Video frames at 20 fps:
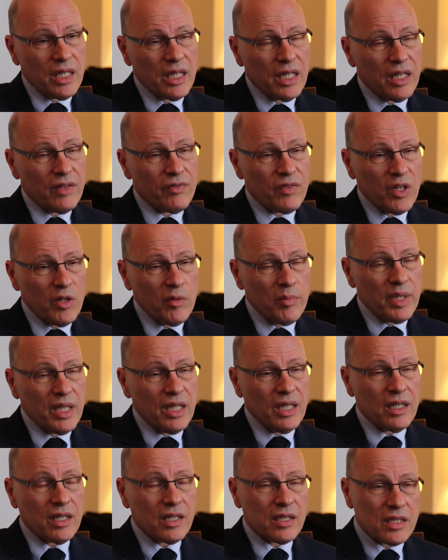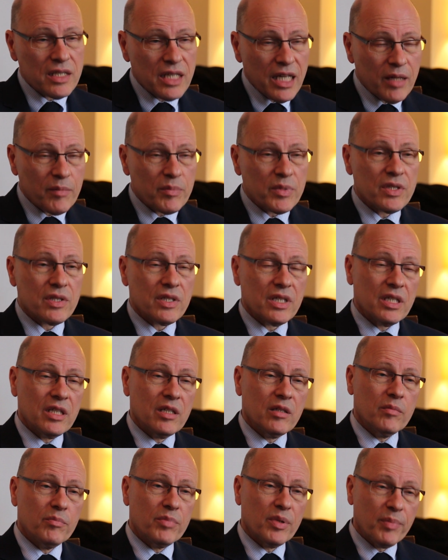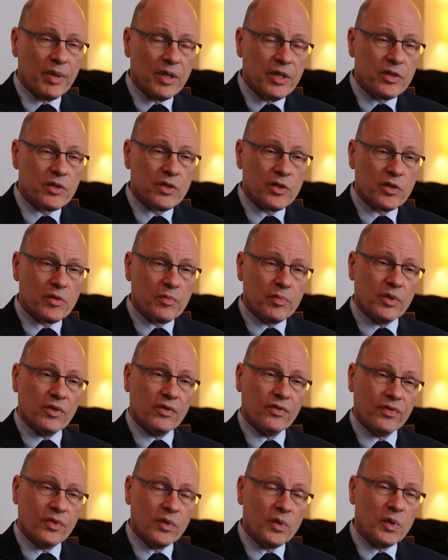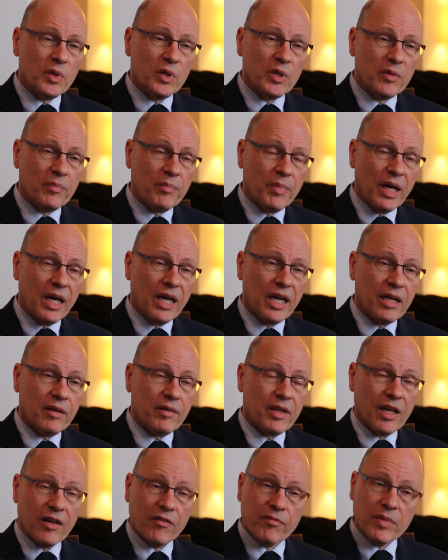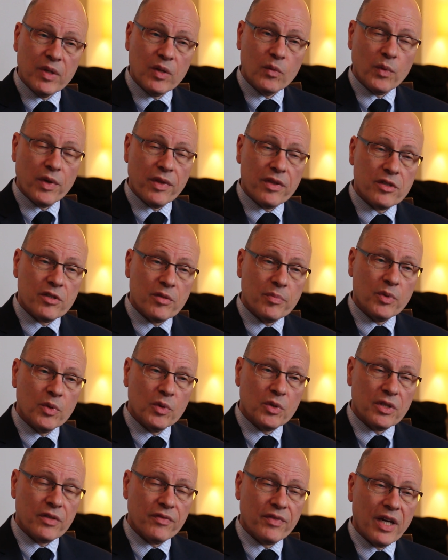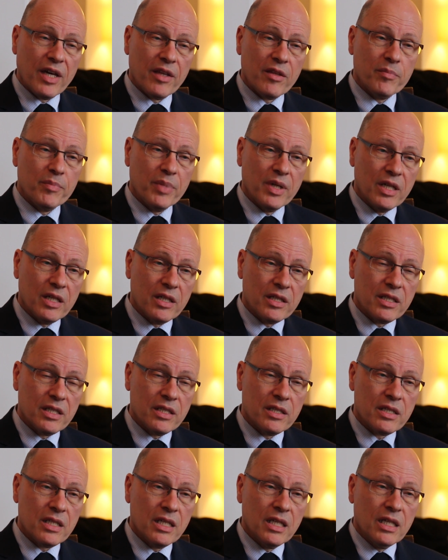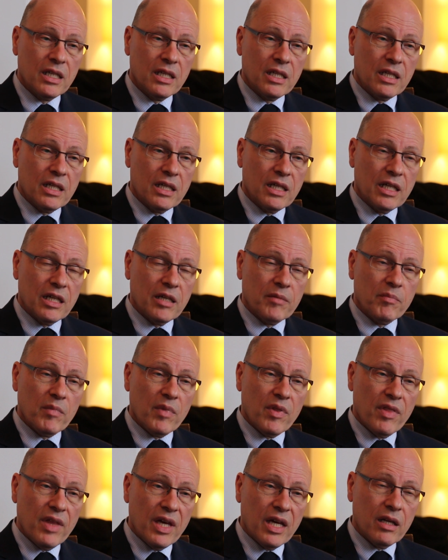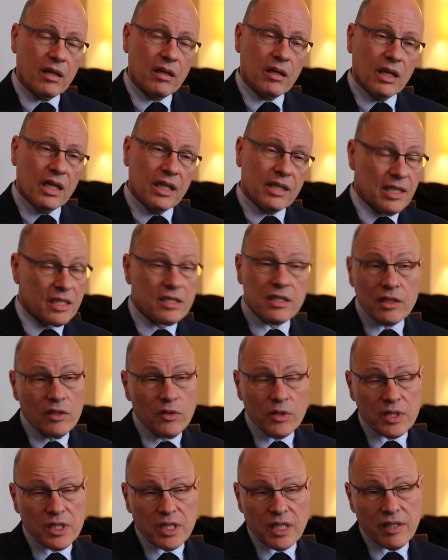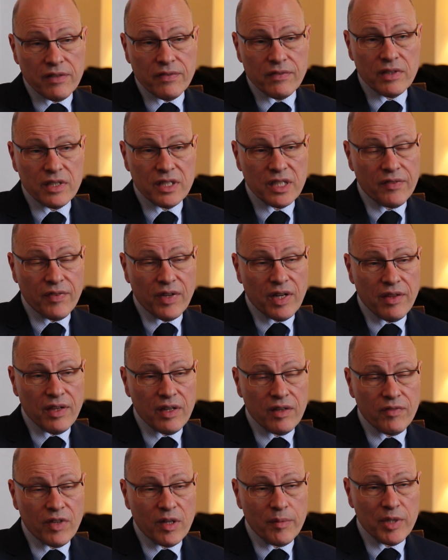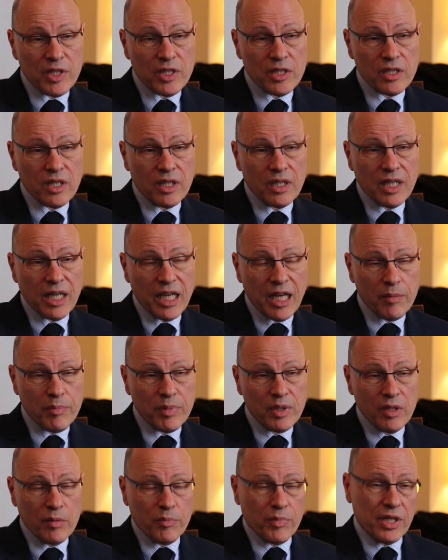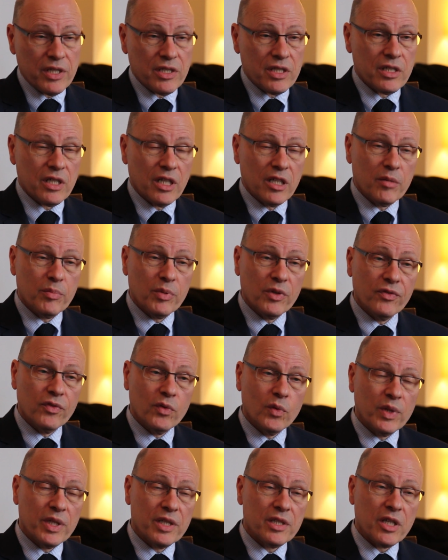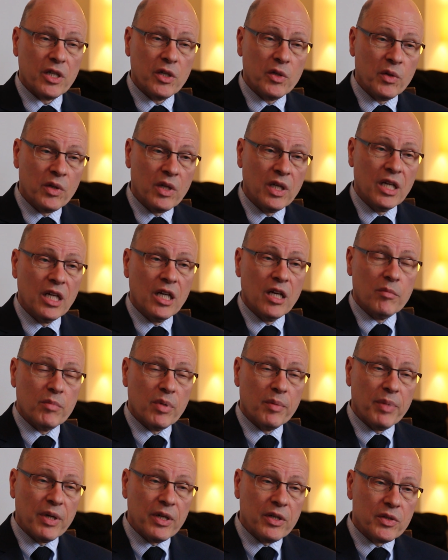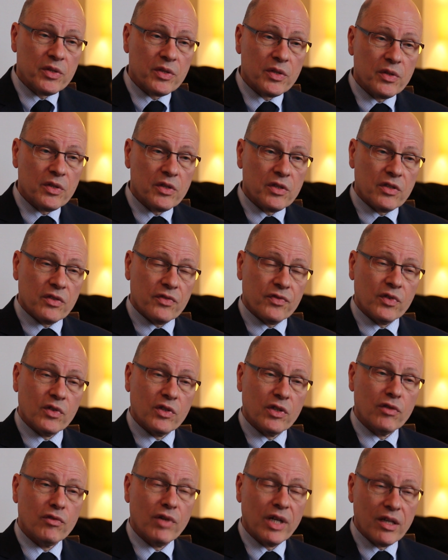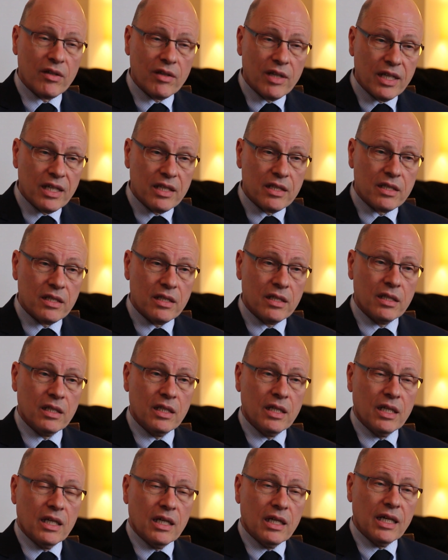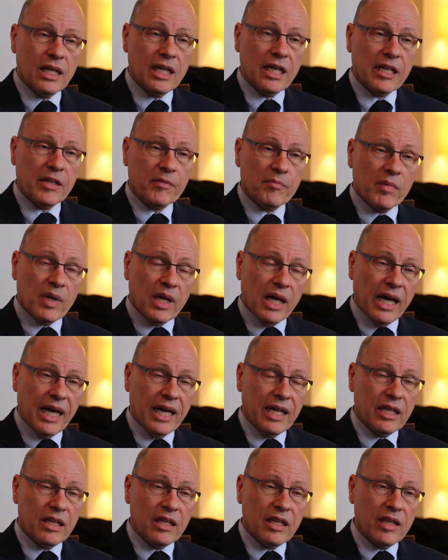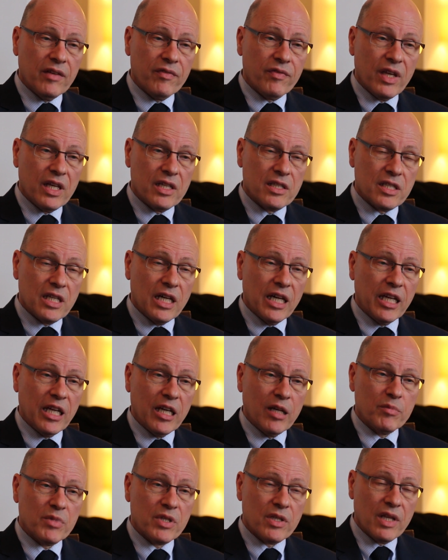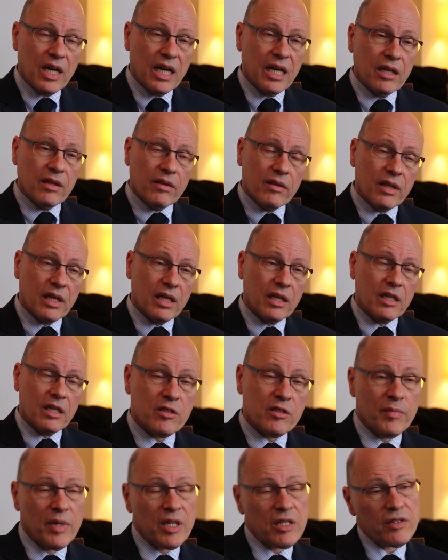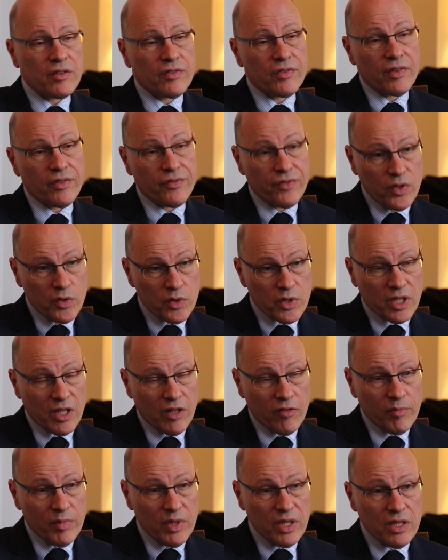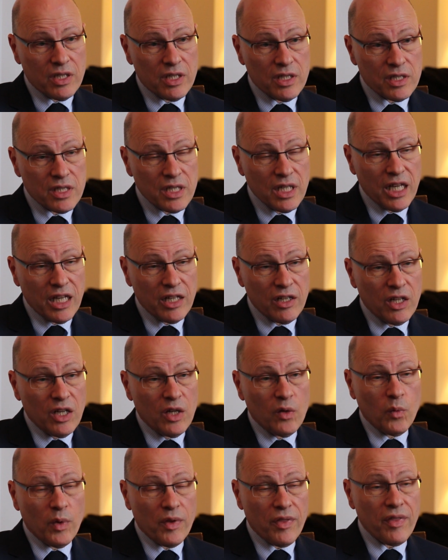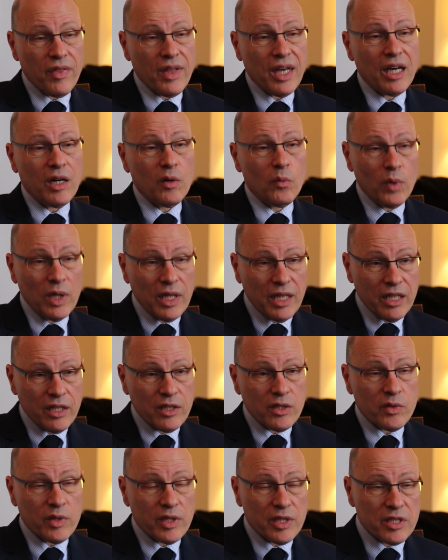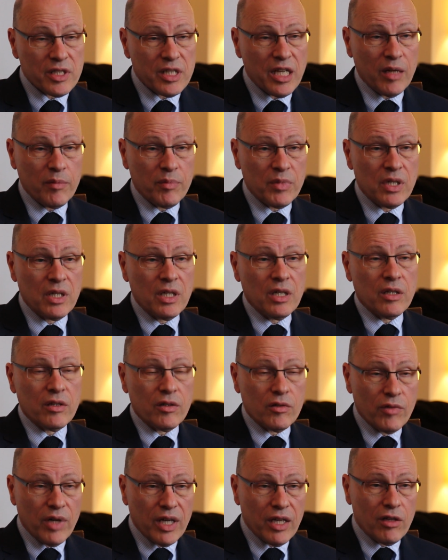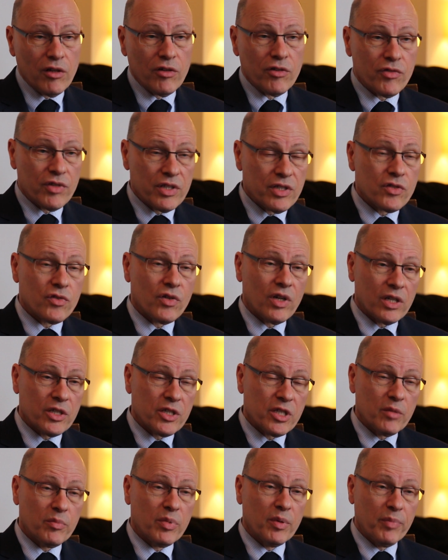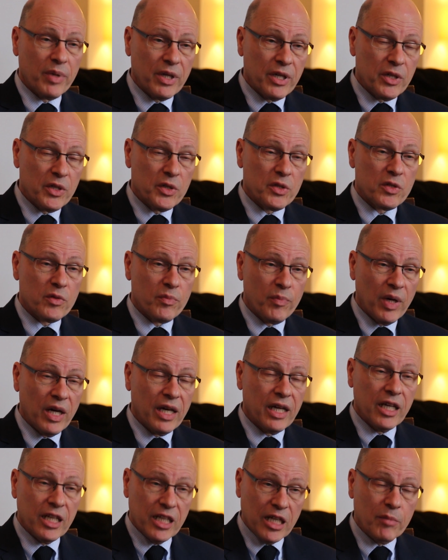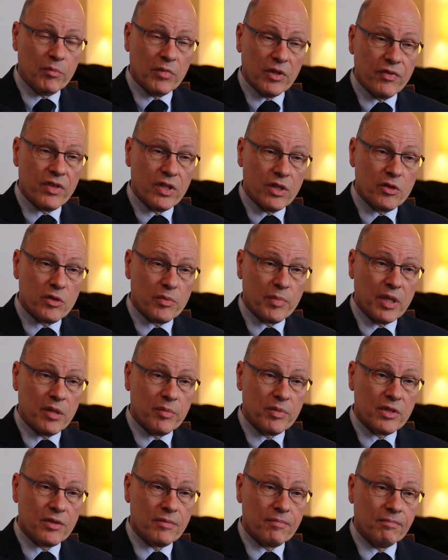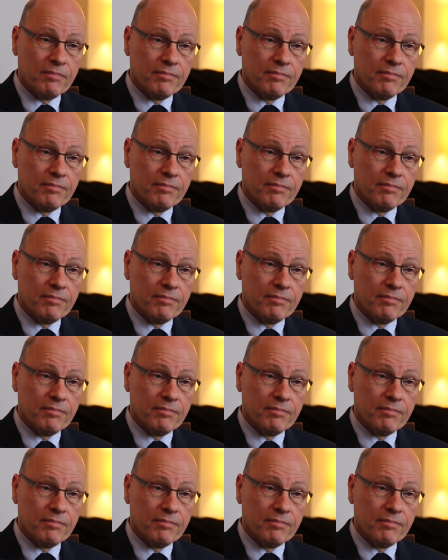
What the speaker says: If nobody accepts the proposals put forward by the government with the support of the other parties, then it doesn't look as if anything very much is going to happen. The press is going to put forward its own proposals for a regulator, and if they sign up to that, then a matter for a future government to decide whether they are willing to accept the regulatory structure proposed by a number of the newspapers.